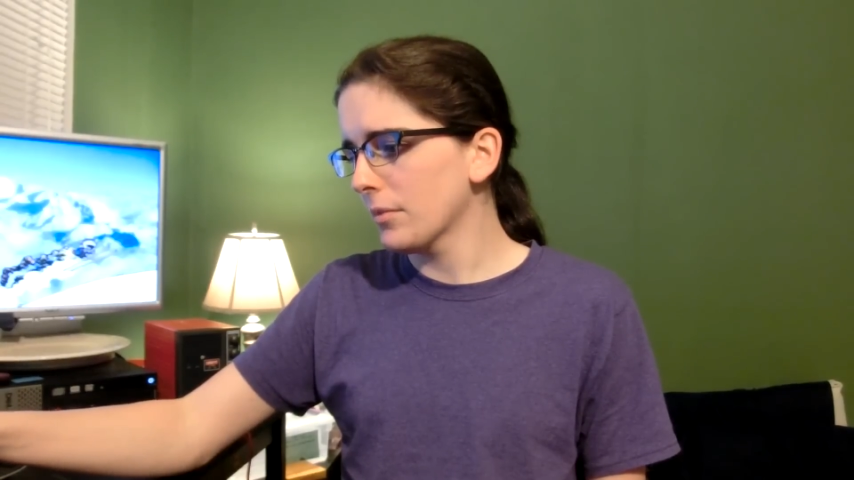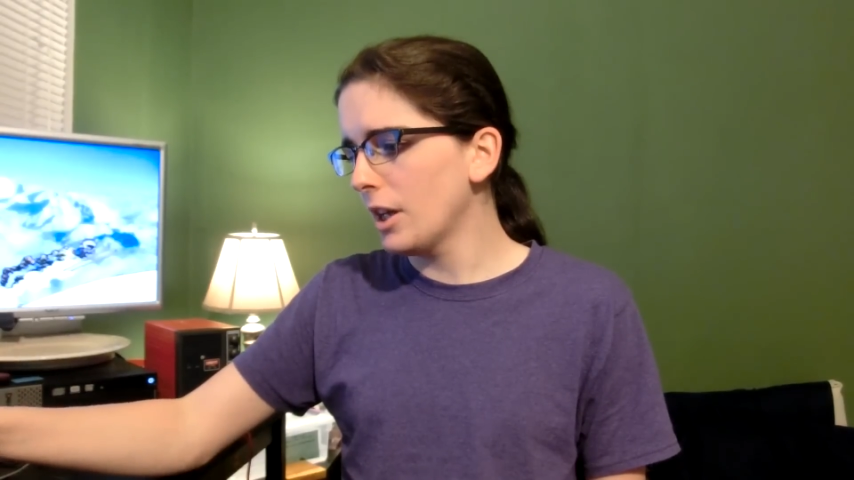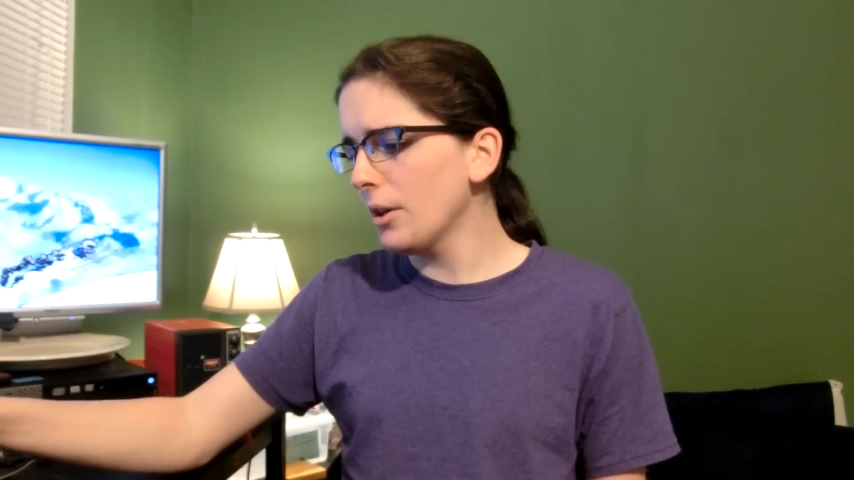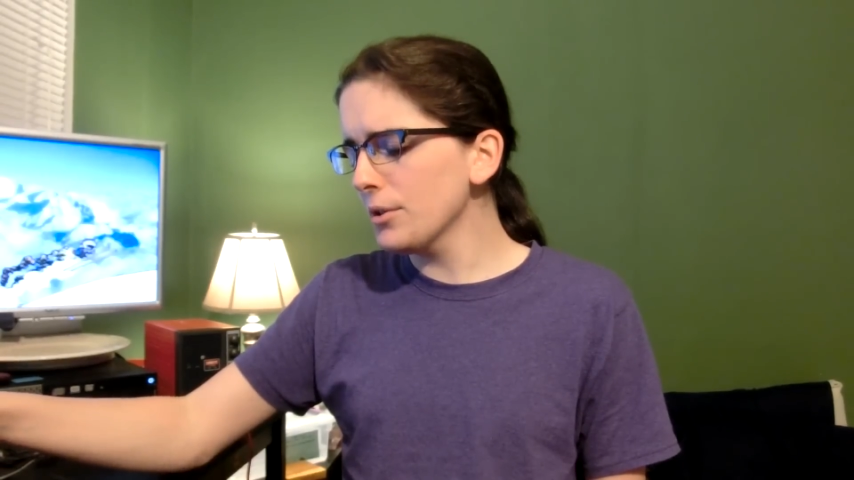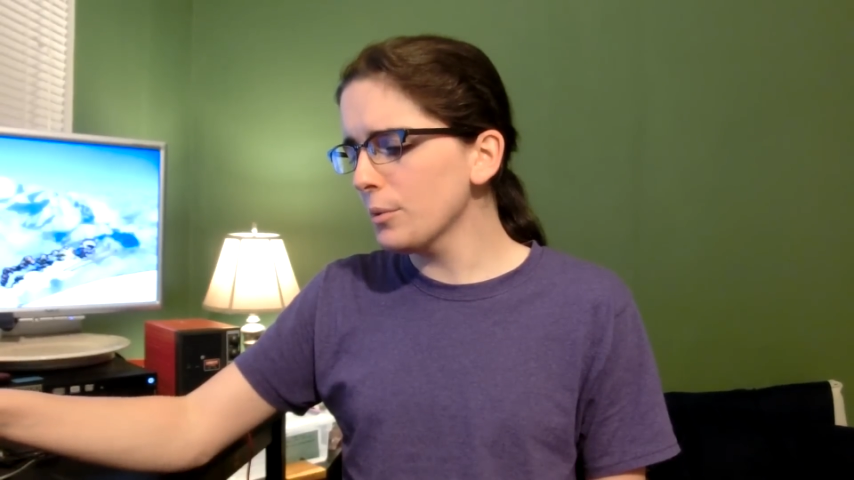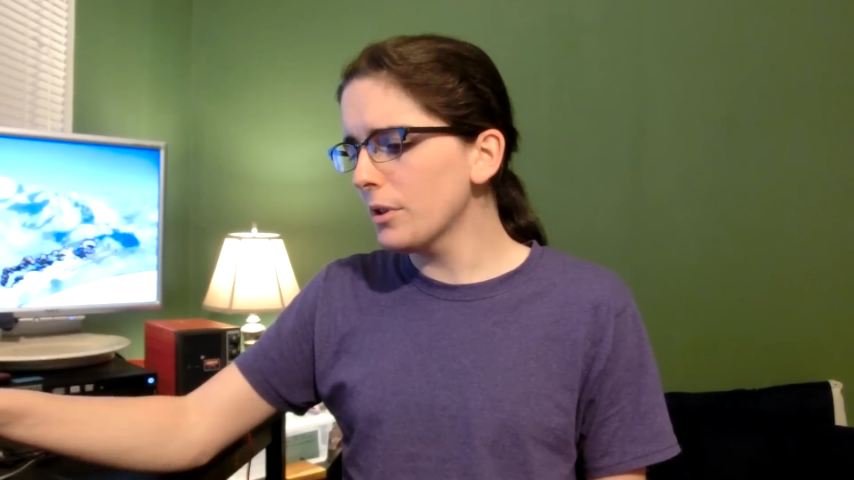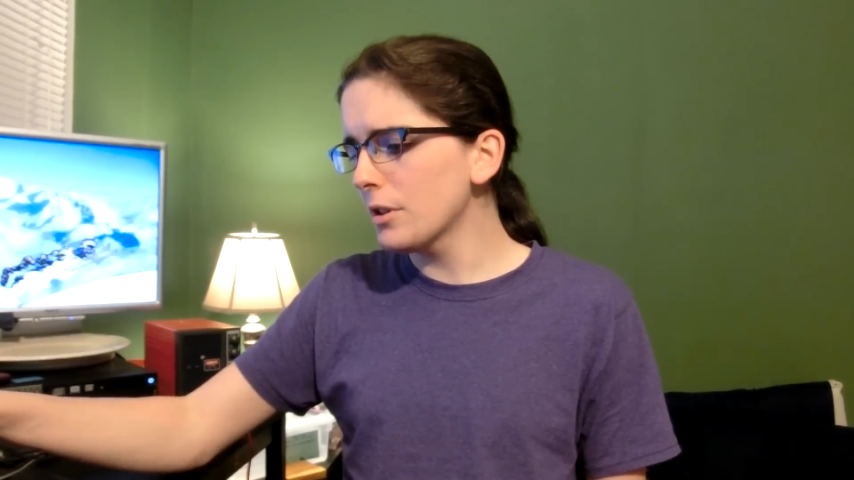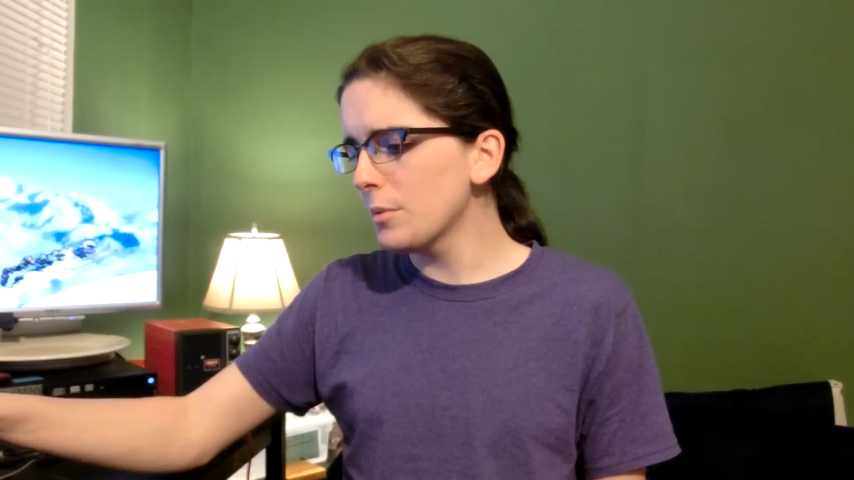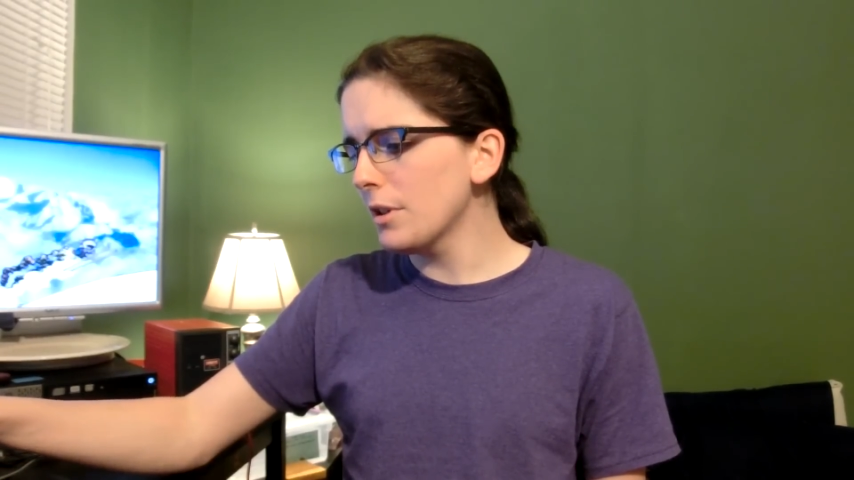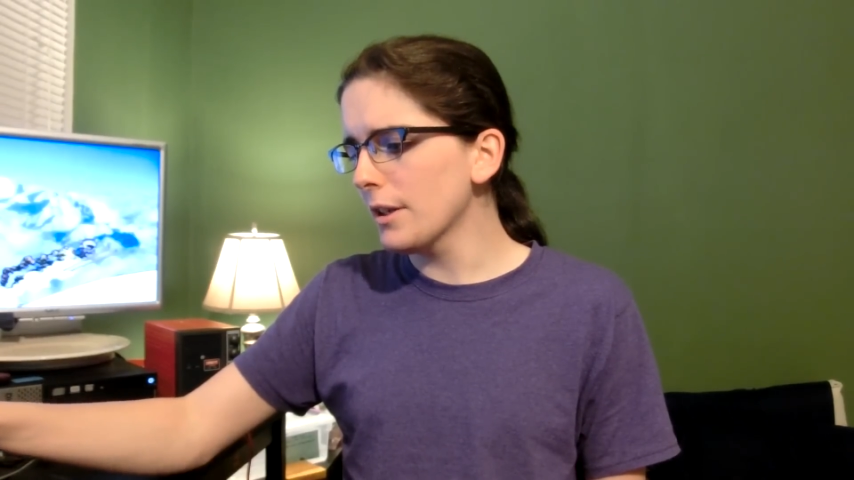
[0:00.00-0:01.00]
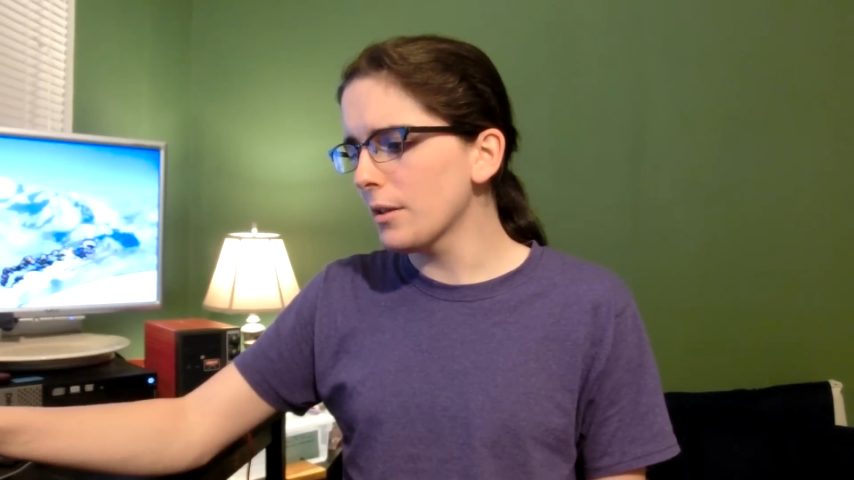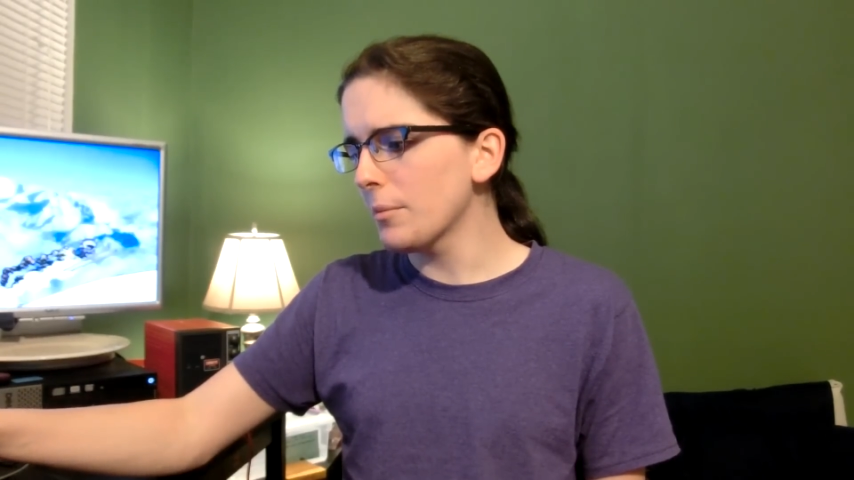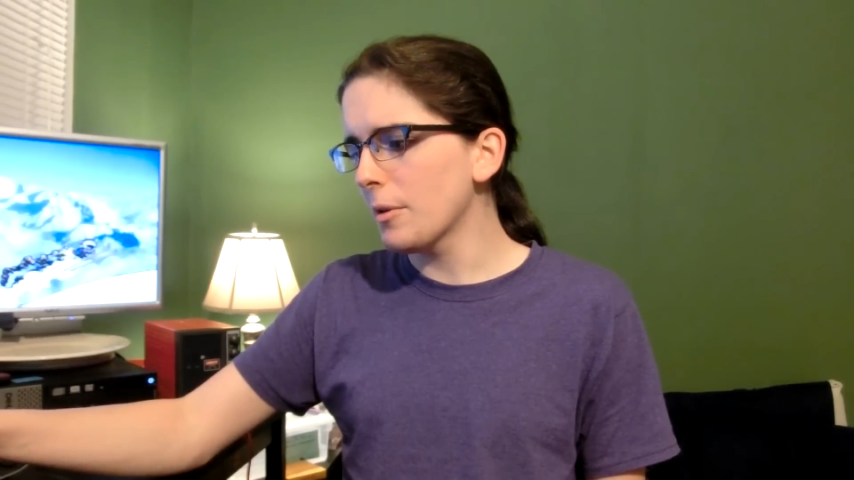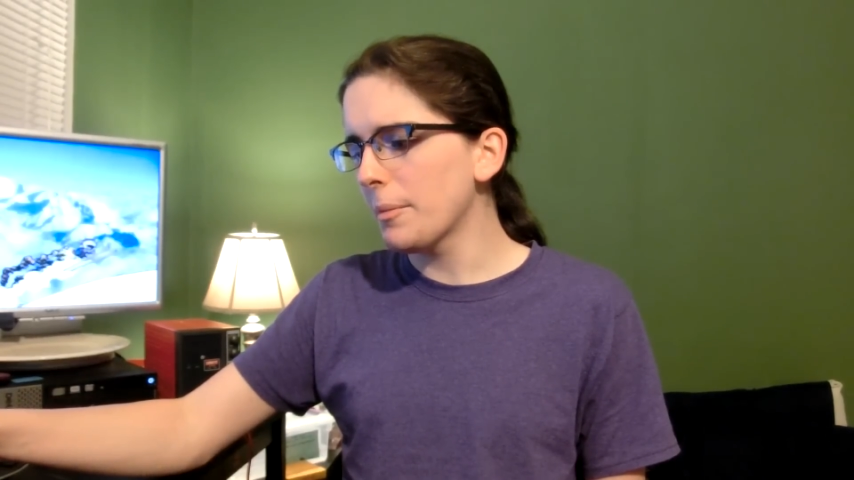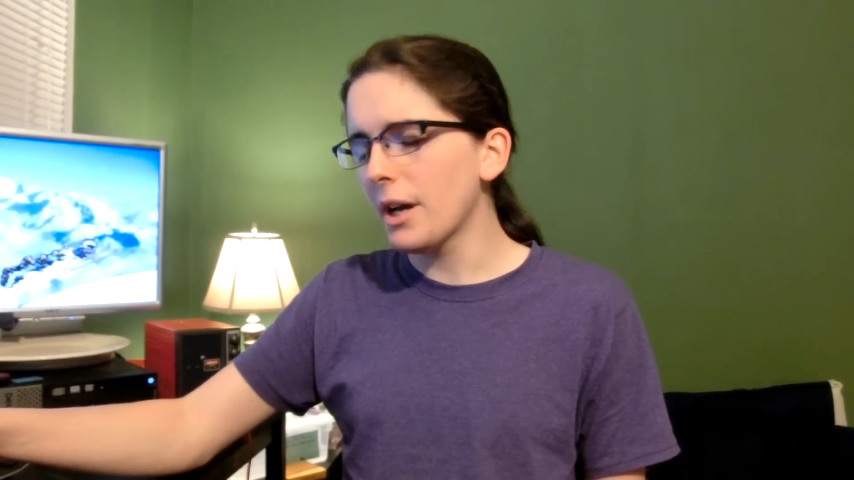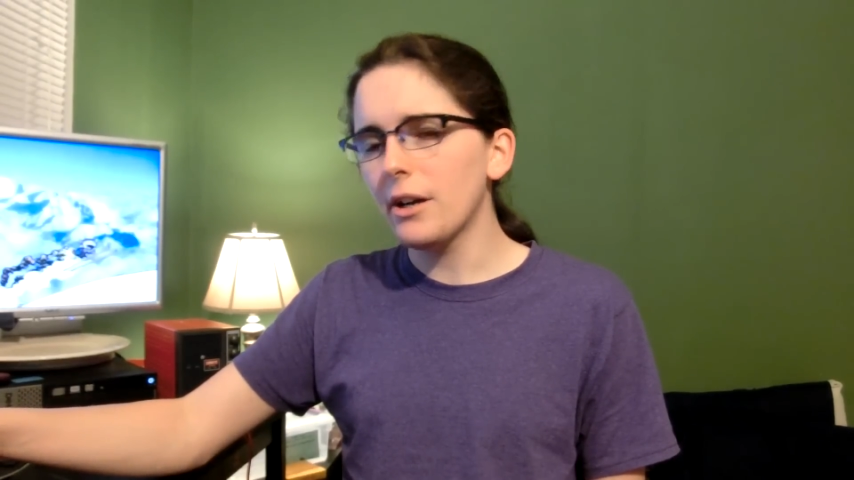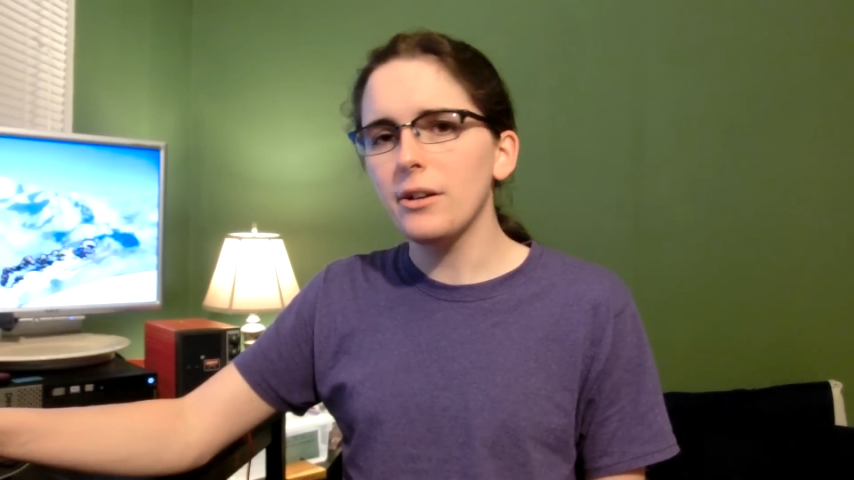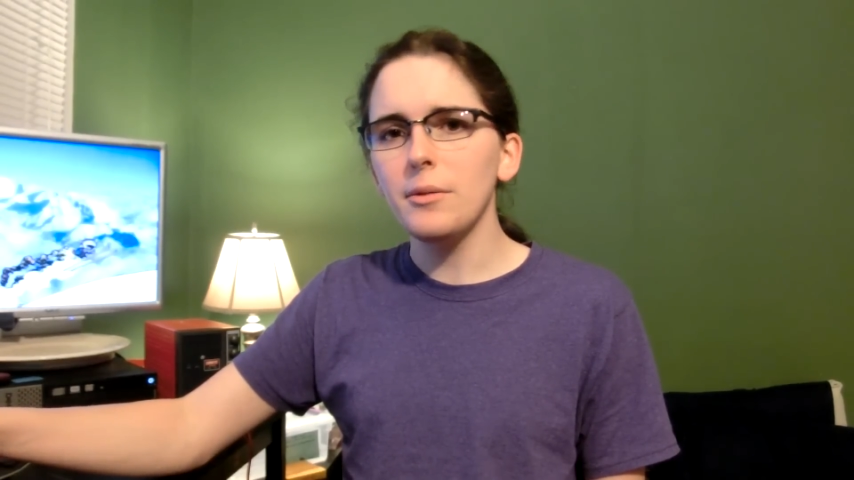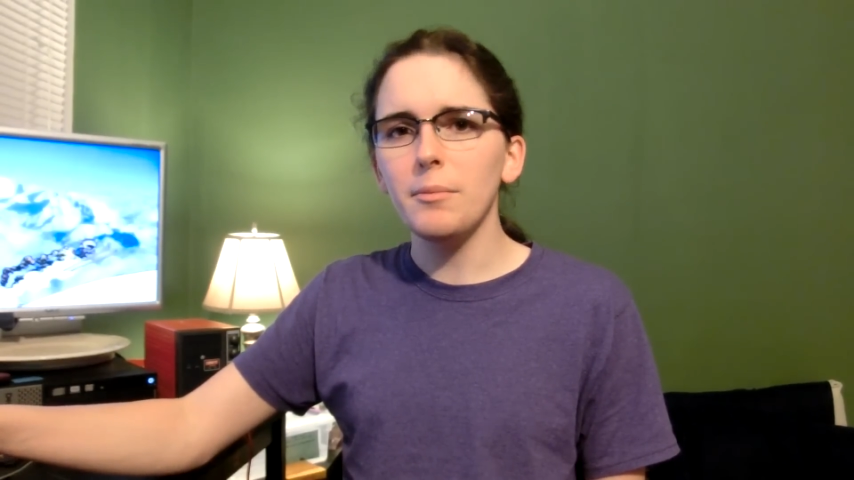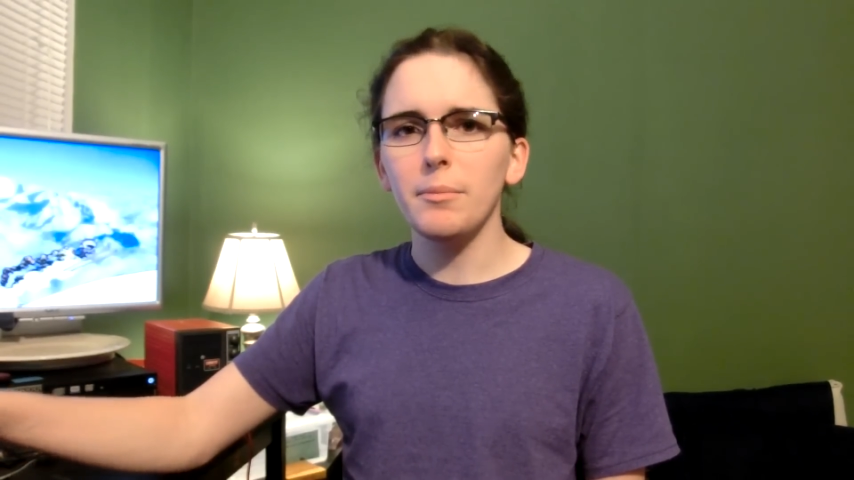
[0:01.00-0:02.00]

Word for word: I also want it to be like a, a battery